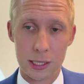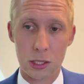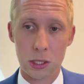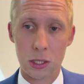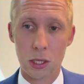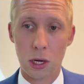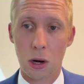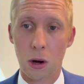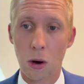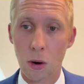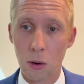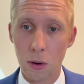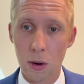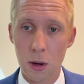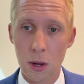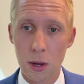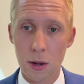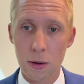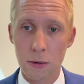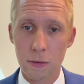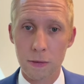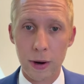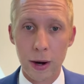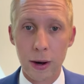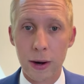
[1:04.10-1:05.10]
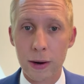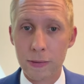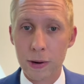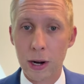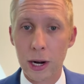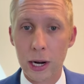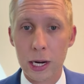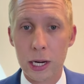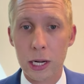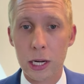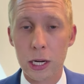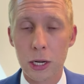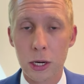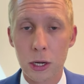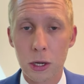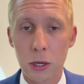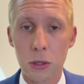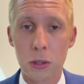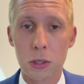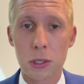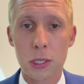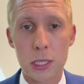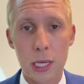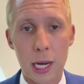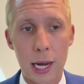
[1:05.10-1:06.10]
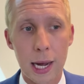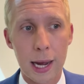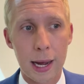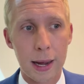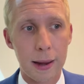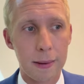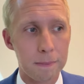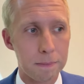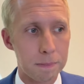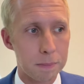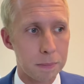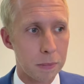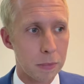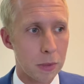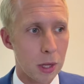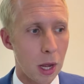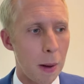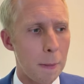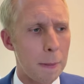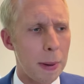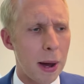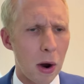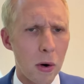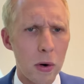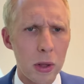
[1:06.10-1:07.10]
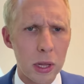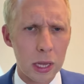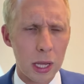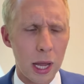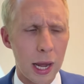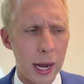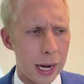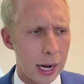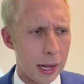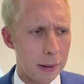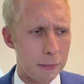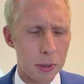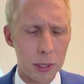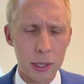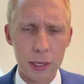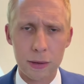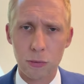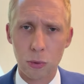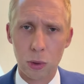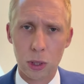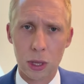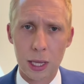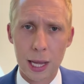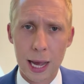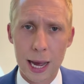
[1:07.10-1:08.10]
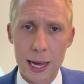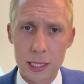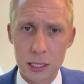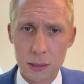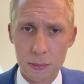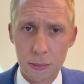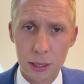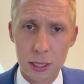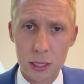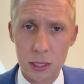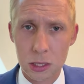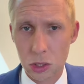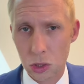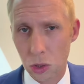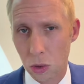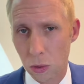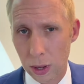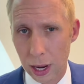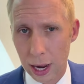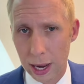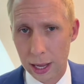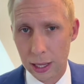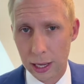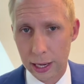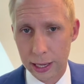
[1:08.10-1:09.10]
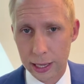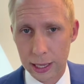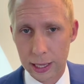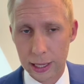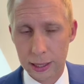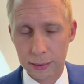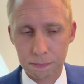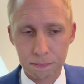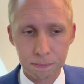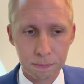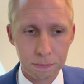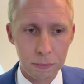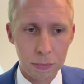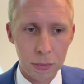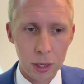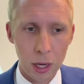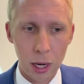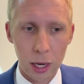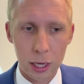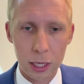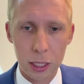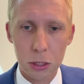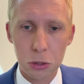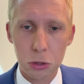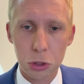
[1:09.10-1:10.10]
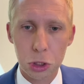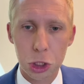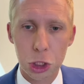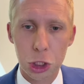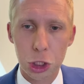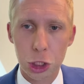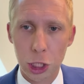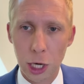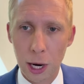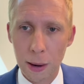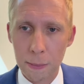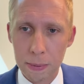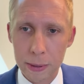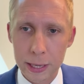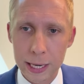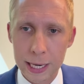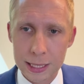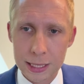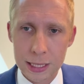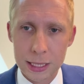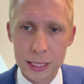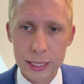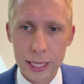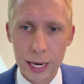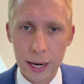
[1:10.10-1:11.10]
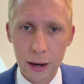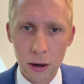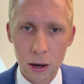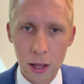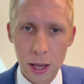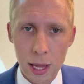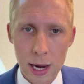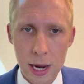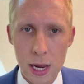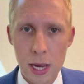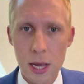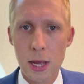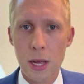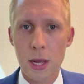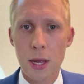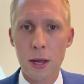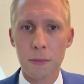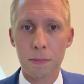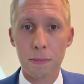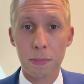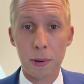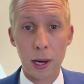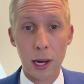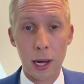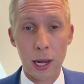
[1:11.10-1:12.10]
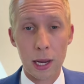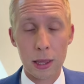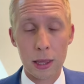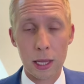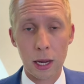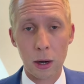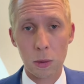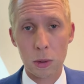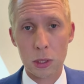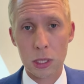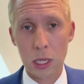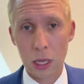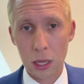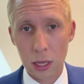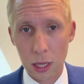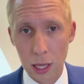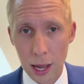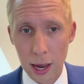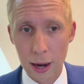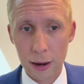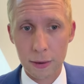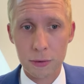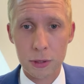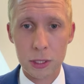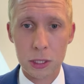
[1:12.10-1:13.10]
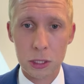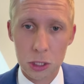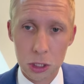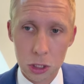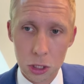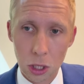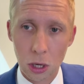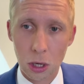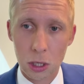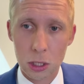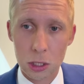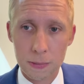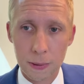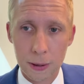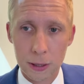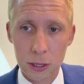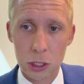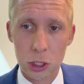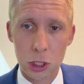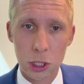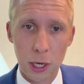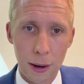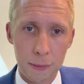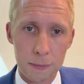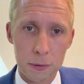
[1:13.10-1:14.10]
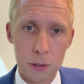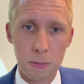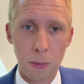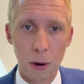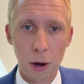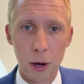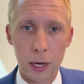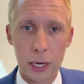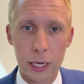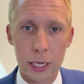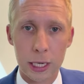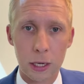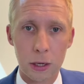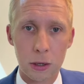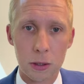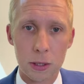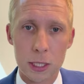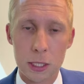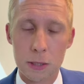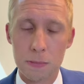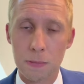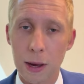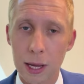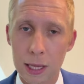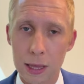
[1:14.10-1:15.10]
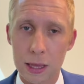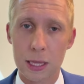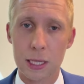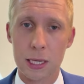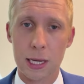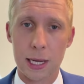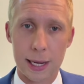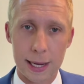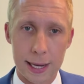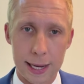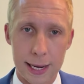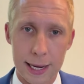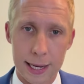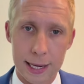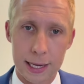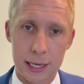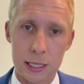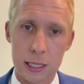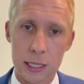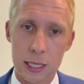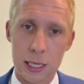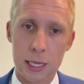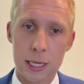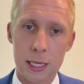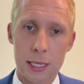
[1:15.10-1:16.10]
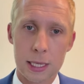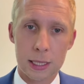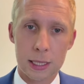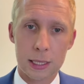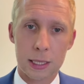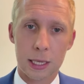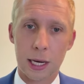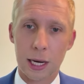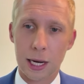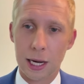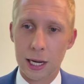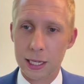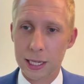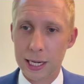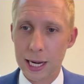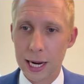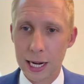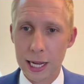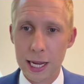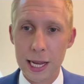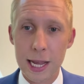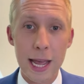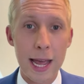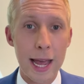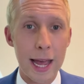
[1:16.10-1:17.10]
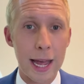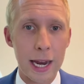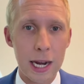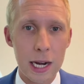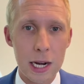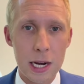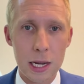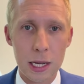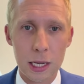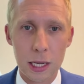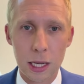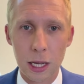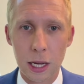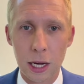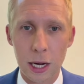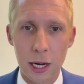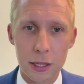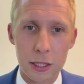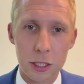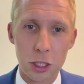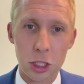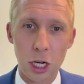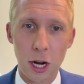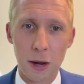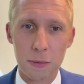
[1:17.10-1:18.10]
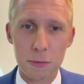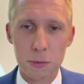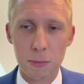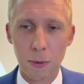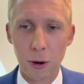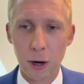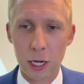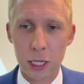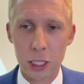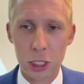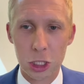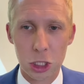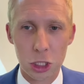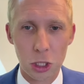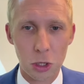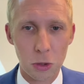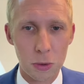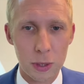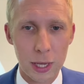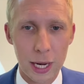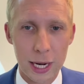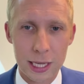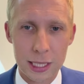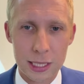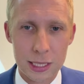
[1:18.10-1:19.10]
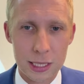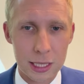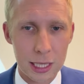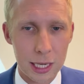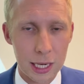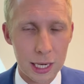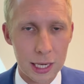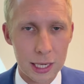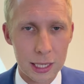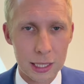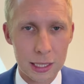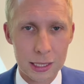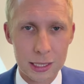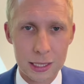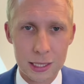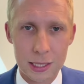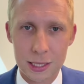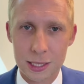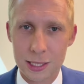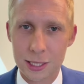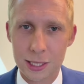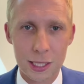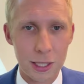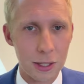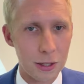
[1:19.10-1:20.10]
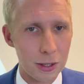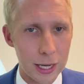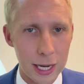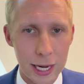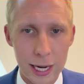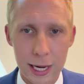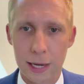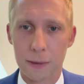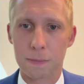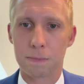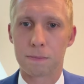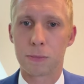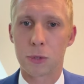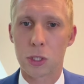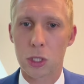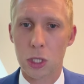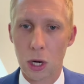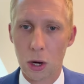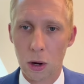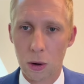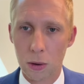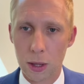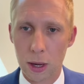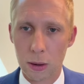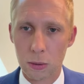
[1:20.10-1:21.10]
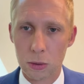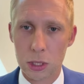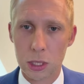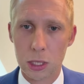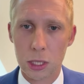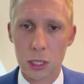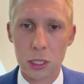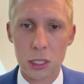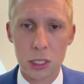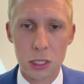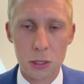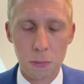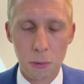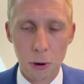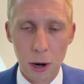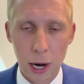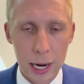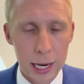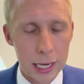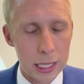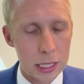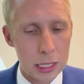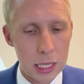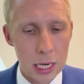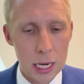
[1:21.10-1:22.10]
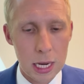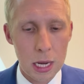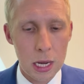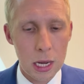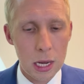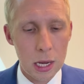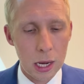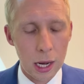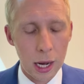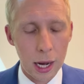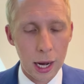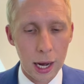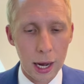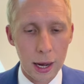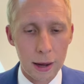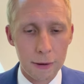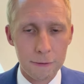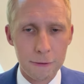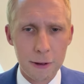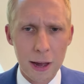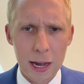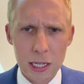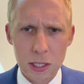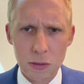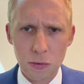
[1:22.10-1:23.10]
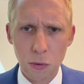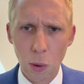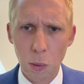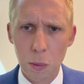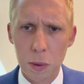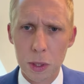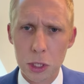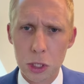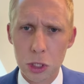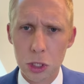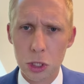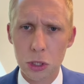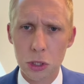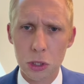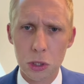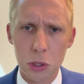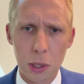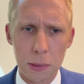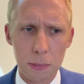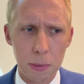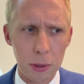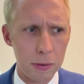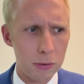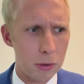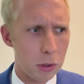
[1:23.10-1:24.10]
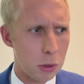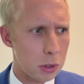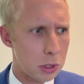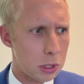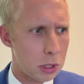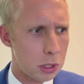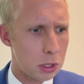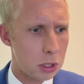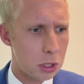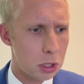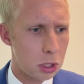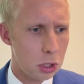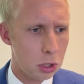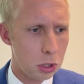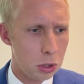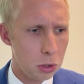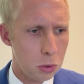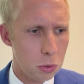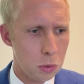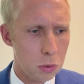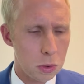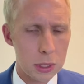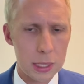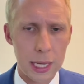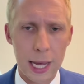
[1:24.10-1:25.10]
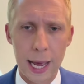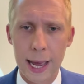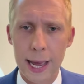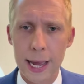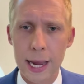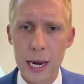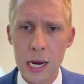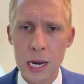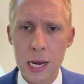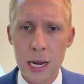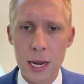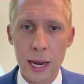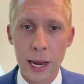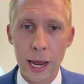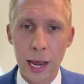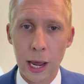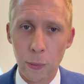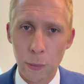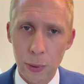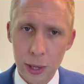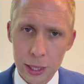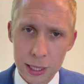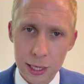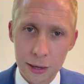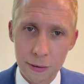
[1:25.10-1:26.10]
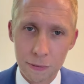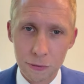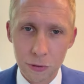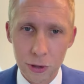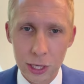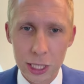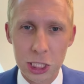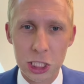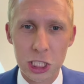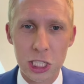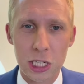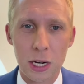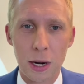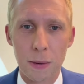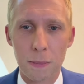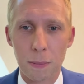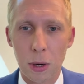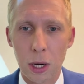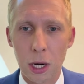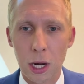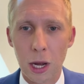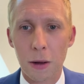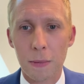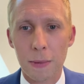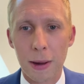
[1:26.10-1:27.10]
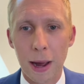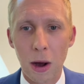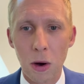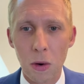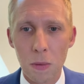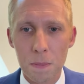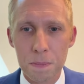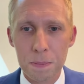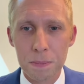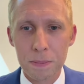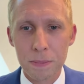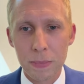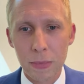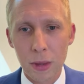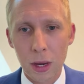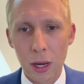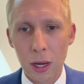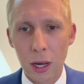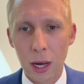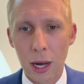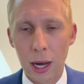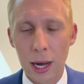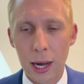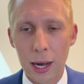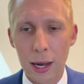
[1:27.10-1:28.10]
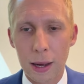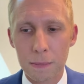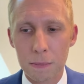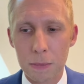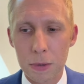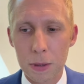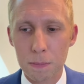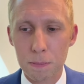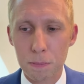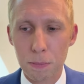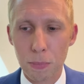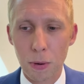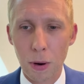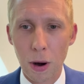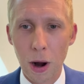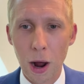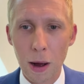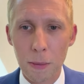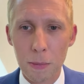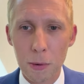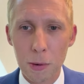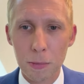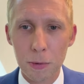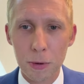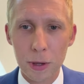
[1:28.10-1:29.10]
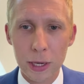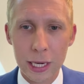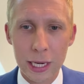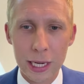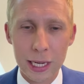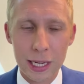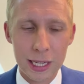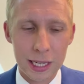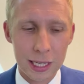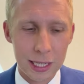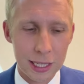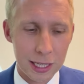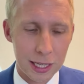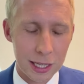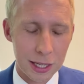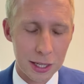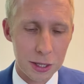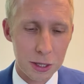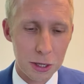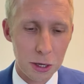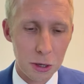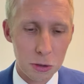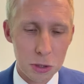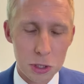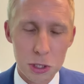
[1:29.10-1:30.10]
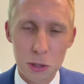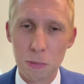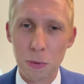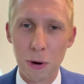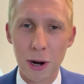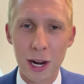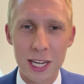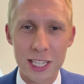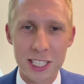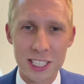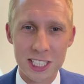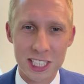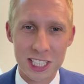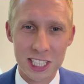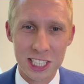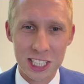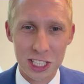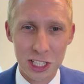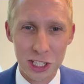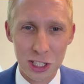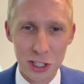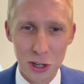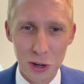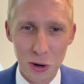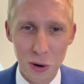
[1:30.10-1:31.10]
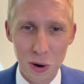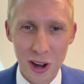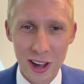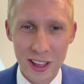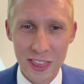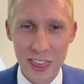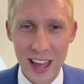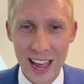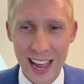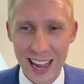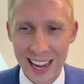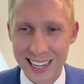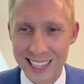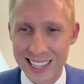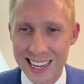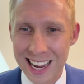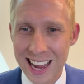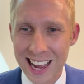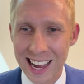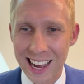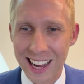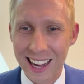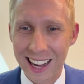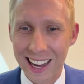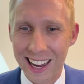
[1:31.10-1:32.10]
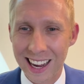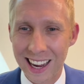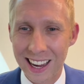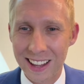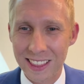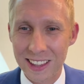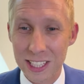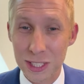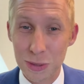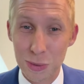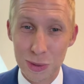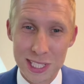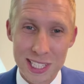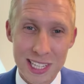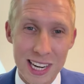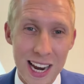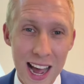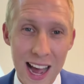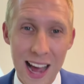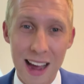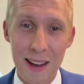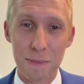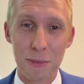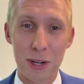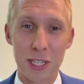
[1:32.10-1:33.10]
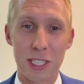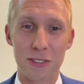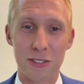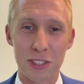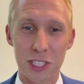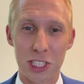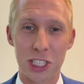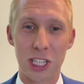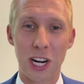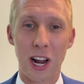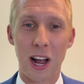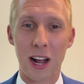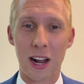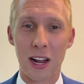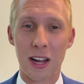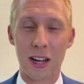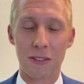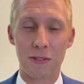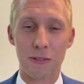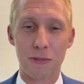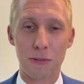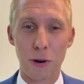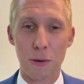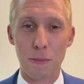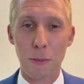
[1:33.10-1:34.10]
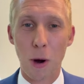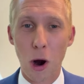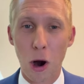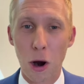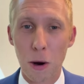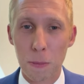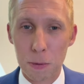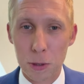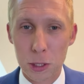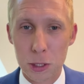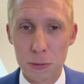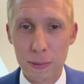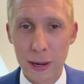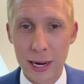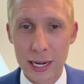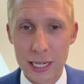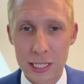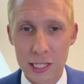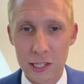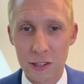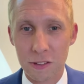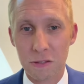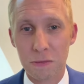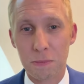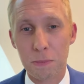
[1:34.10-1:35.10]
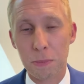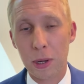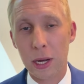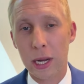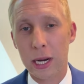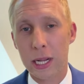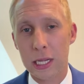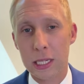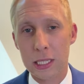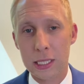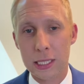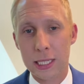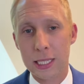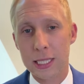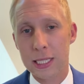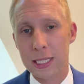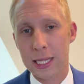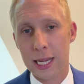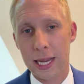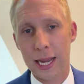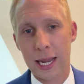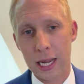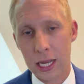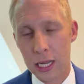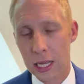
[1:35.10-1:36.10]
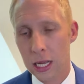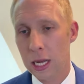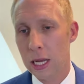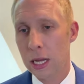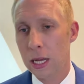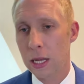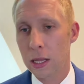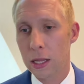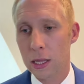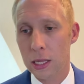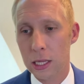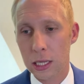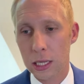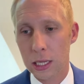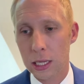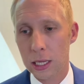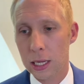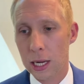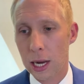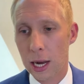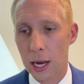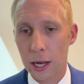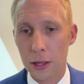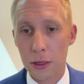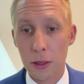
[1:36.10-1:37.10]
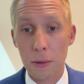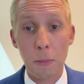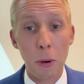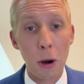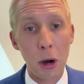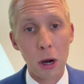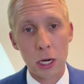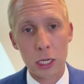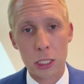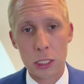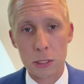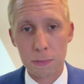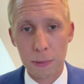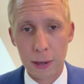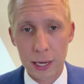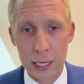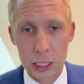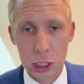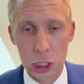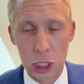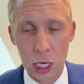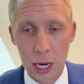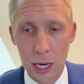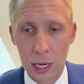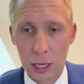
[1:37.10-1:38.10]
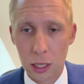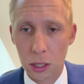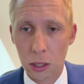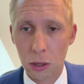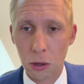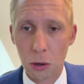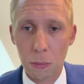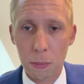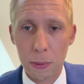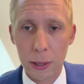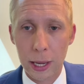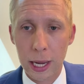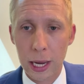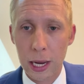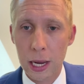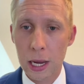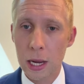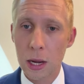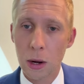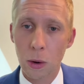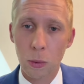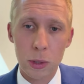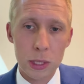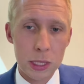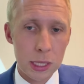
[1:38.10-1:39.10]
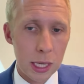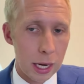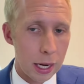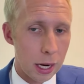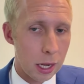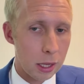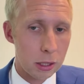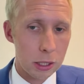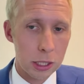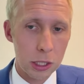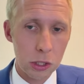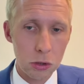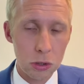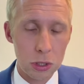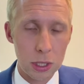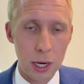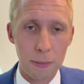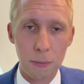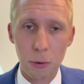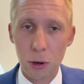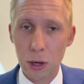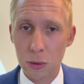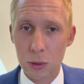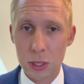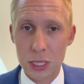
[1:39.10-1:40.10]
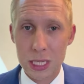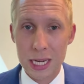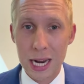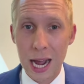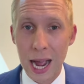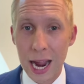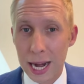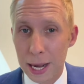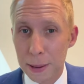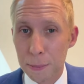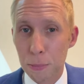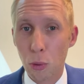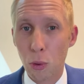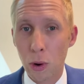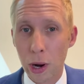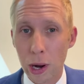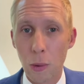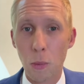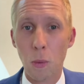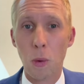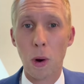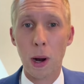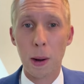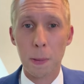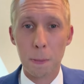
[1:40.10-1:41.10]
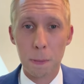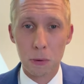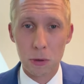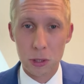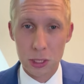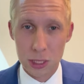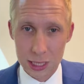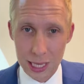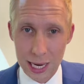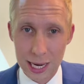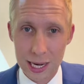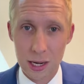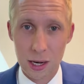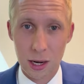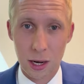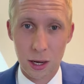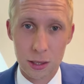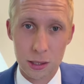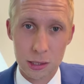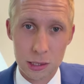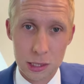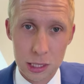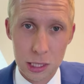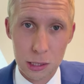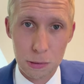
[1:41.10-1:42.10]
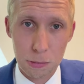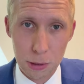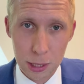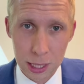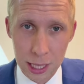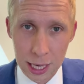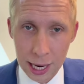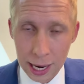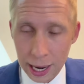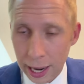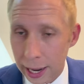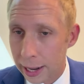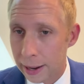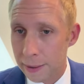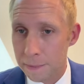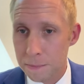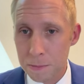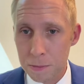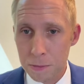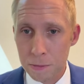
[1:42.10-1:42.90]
So, very, very good news. Um, about in line, I believe, with last month. So, not like a, a huge jump necessarily, but there was a lot of concerns about the jobs market here this month. And uh, yet again, uh, the jobs market showed that it's uh, it's still kicking. So that was a good surprise. Uh, fast forward to I believe it was Tuesday, and we had the inflation number come out. Um, probably no surprise to you that uh, this was not much of a shock from our perspective, but it did take the uh, the markets by shock a little bit. We saw another huge number. It was 9.1% on the CPI.